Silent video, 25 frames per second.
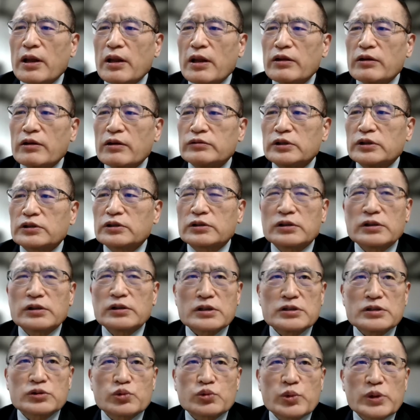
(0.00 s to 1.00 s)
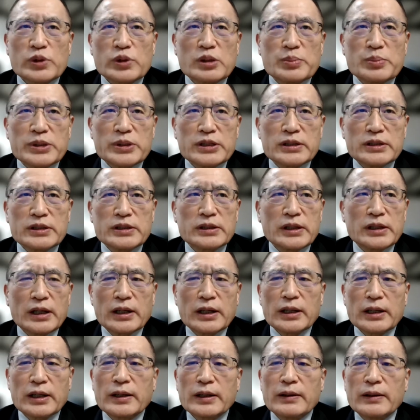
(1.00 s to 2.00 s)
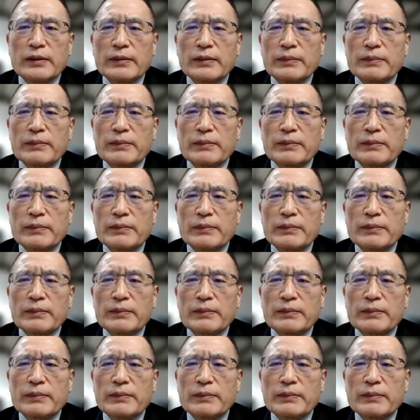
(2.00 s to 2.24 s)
The deterrence will be uh,